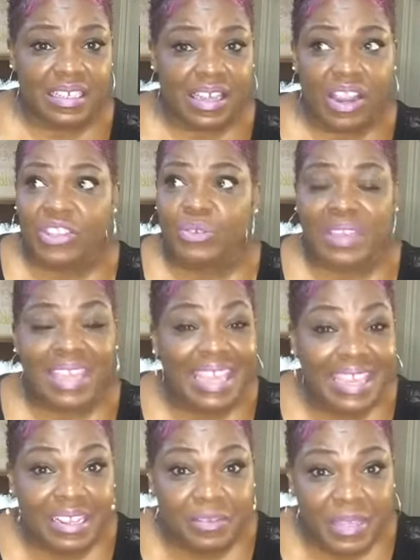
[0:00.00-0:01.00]
Are you
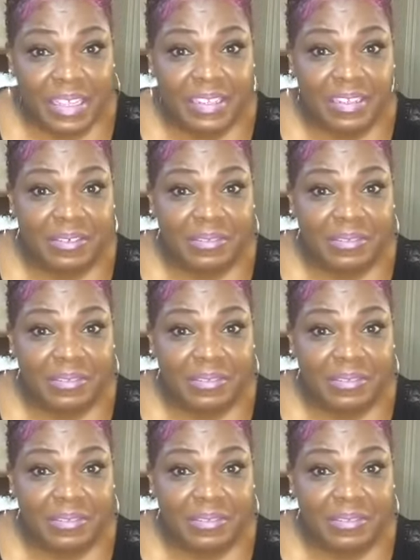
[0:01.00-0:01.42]
kidding me?